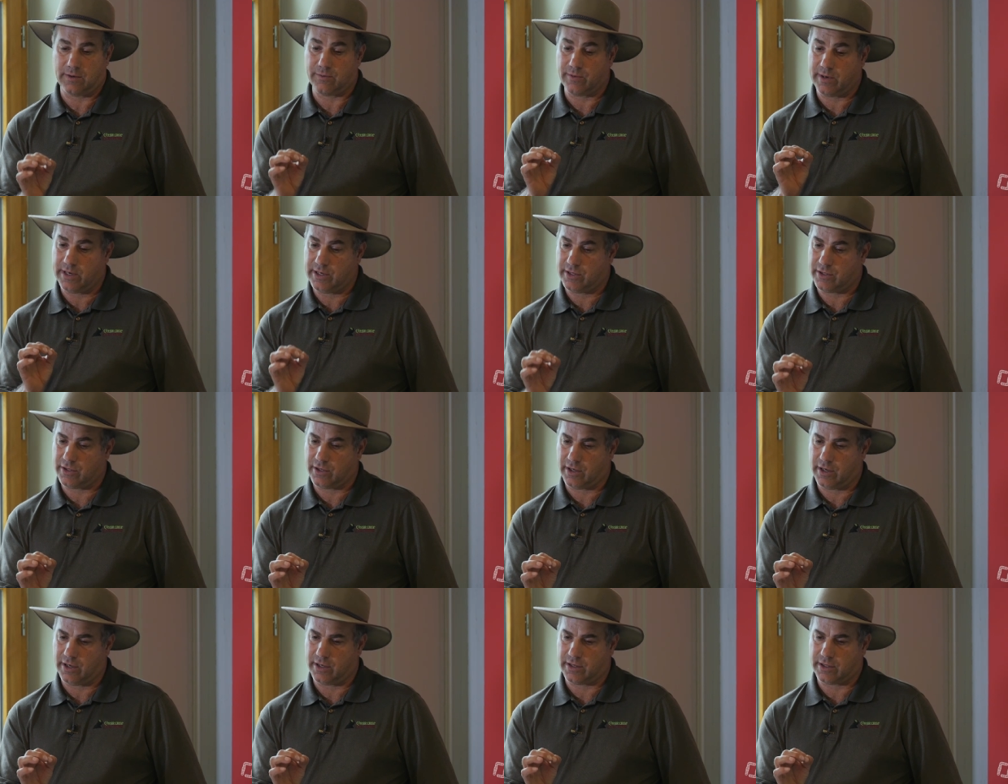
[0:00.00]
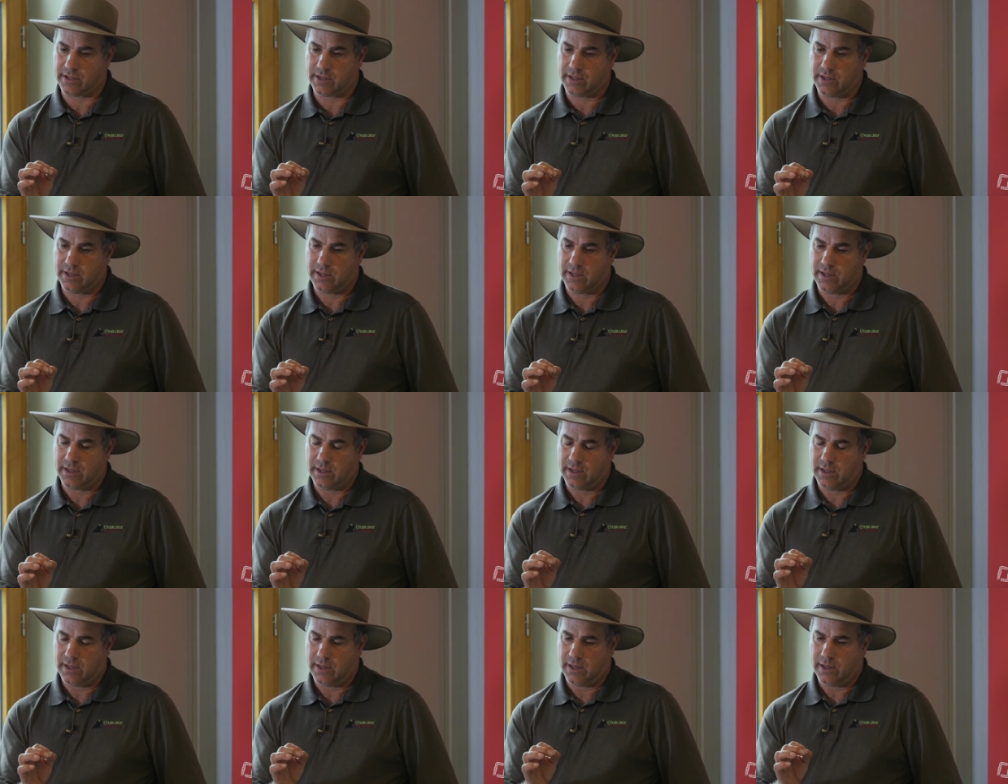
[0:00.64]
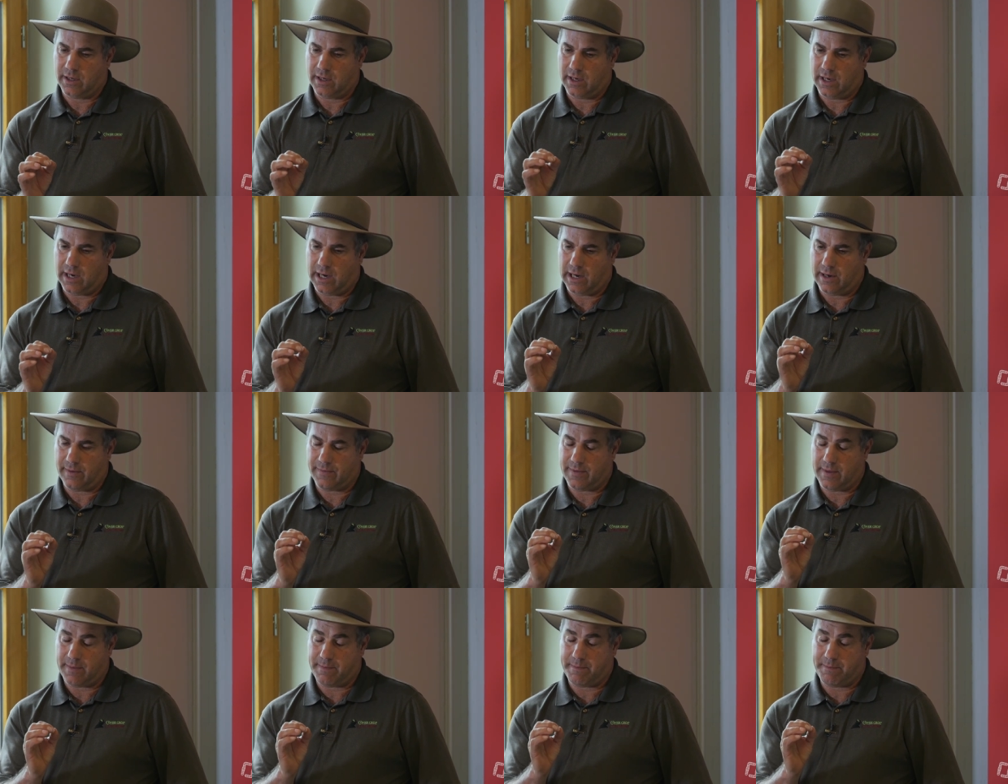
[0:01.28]
and research
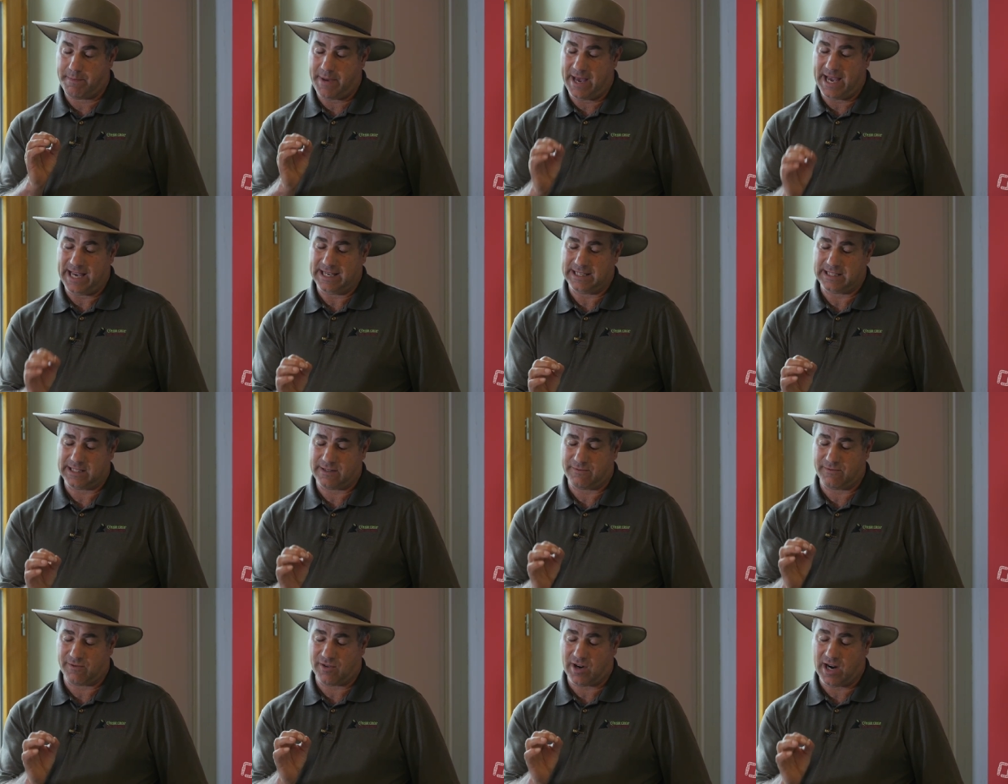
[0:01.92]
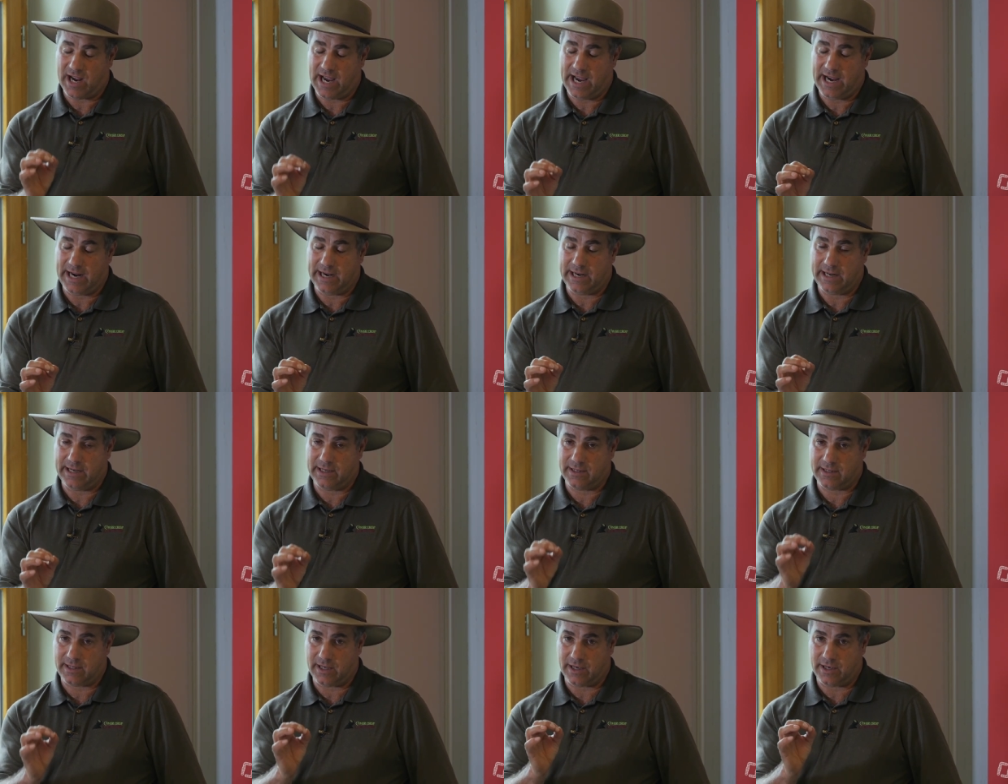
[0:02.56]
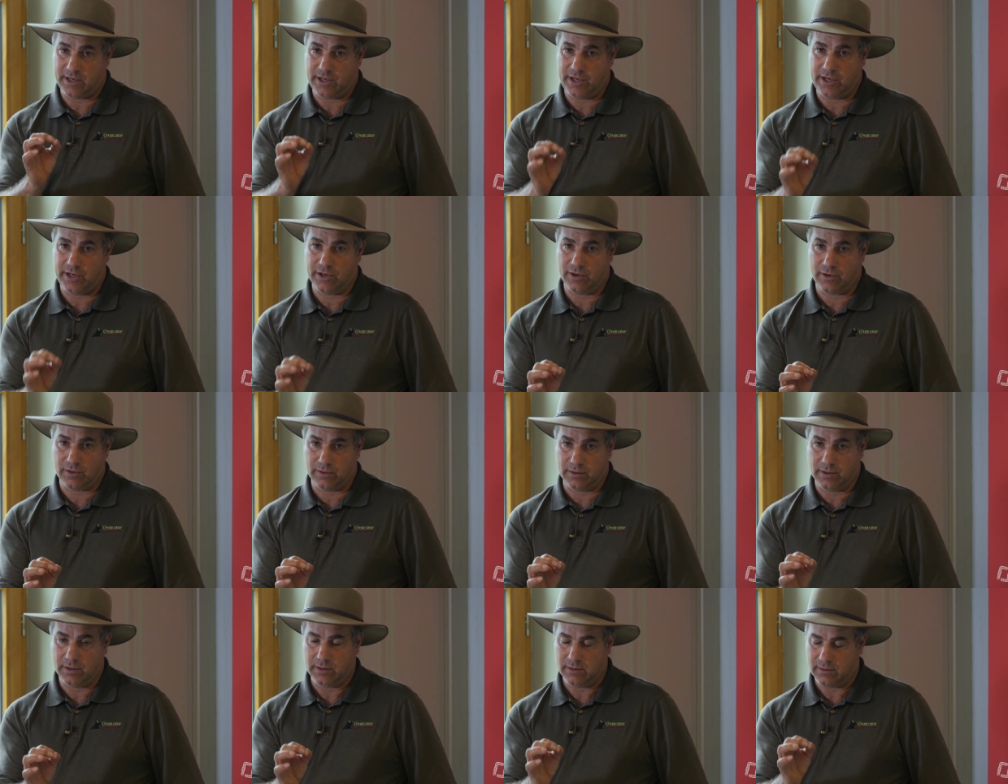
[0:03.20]
of the best varieties that
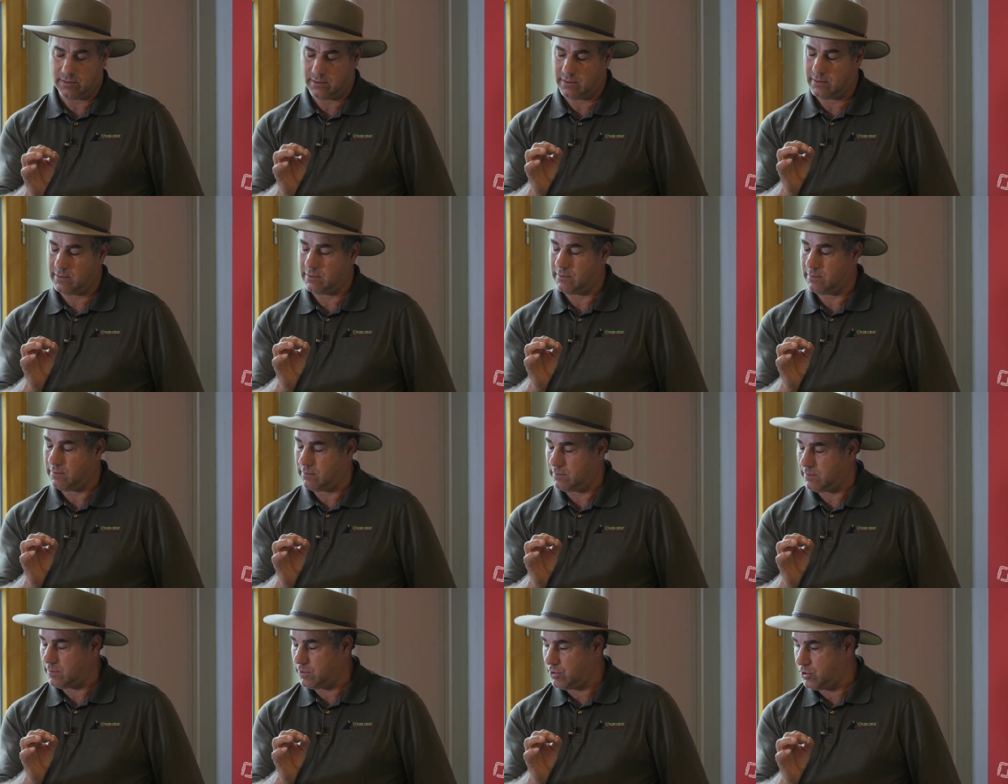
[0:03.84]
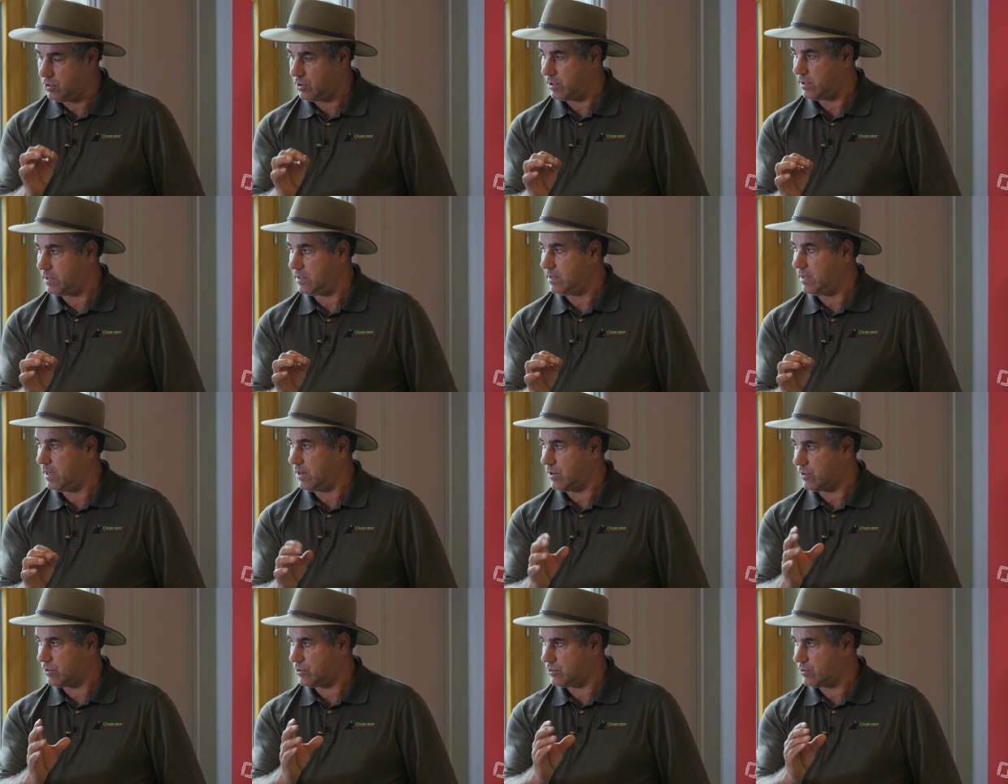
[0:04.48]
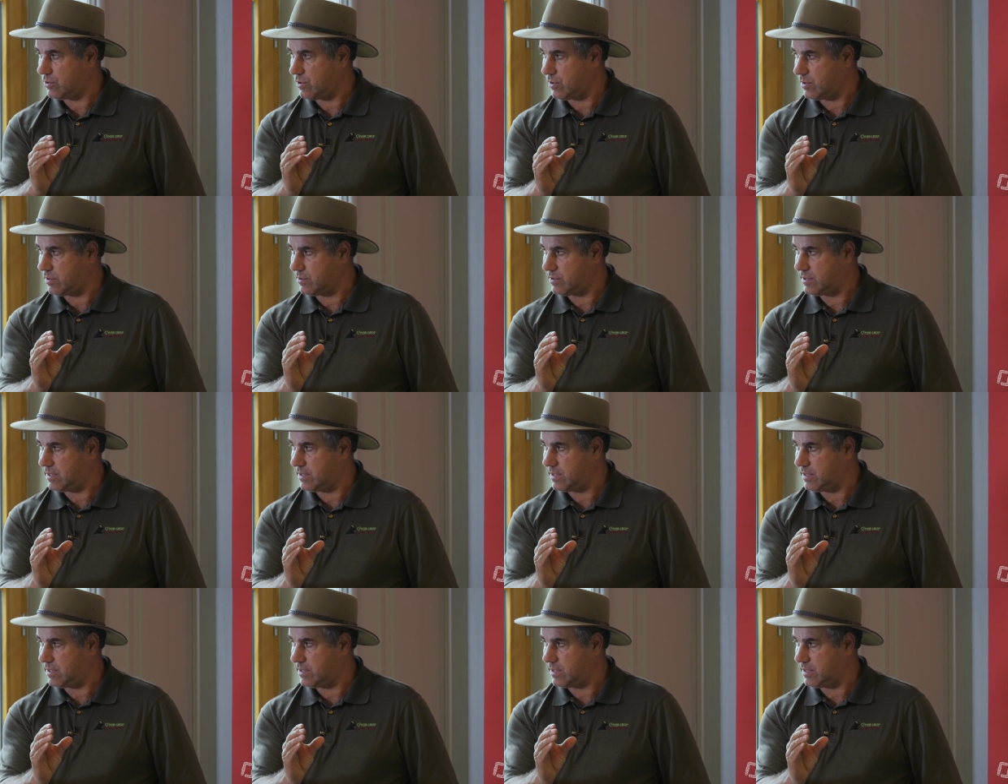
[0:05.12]
yield good, that are shorter